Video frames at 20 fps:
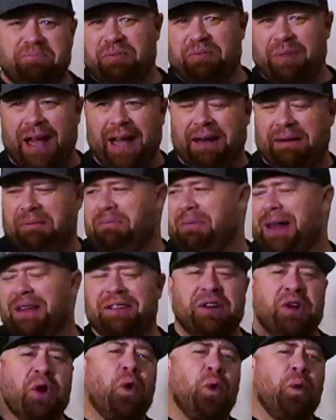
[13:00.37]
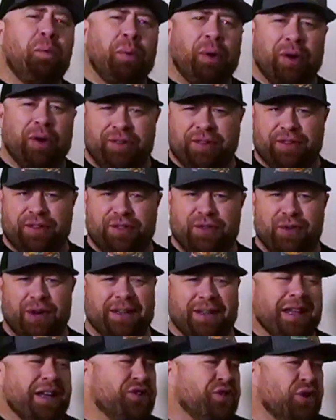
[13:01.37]
like, that's an old person's
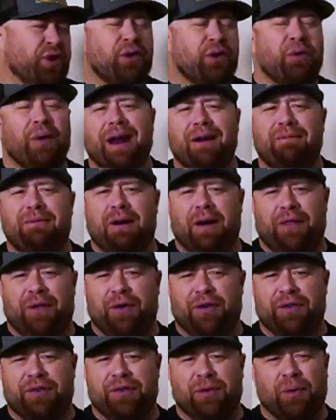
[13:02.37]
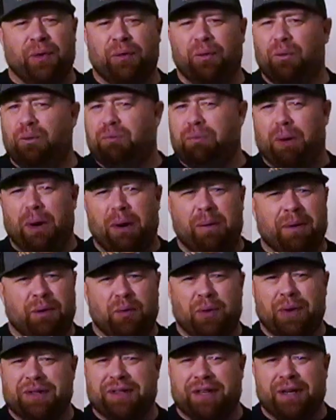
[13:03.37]
drink. That's your grandfather's old bourbon
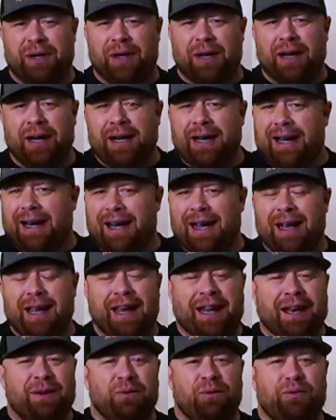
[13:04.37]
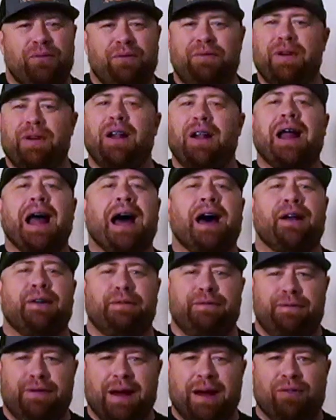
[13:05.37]
whiskey. It fell out
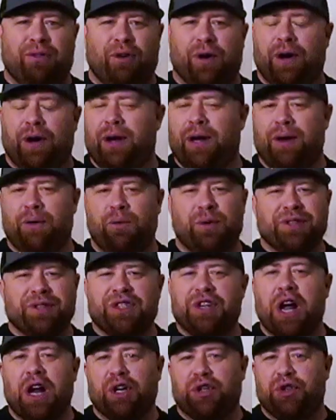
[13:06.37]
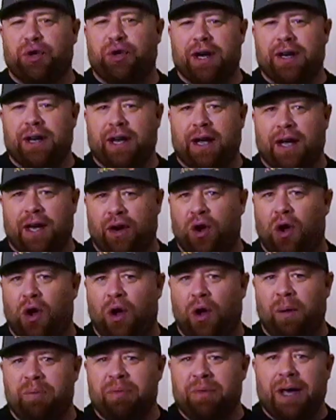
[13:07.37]
of favor. It was not trendy at
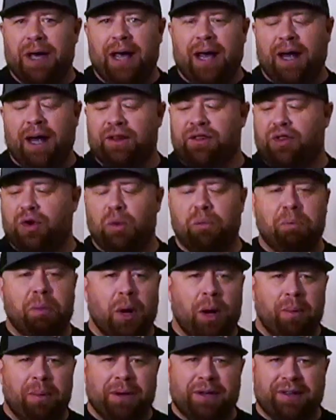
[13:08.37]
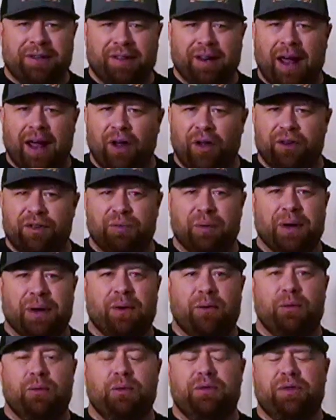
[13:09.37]
all. And so bourbon sales went
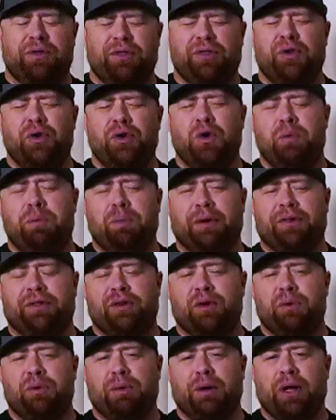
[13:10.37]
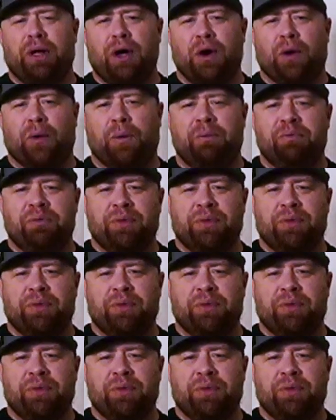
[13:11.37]
super, super low.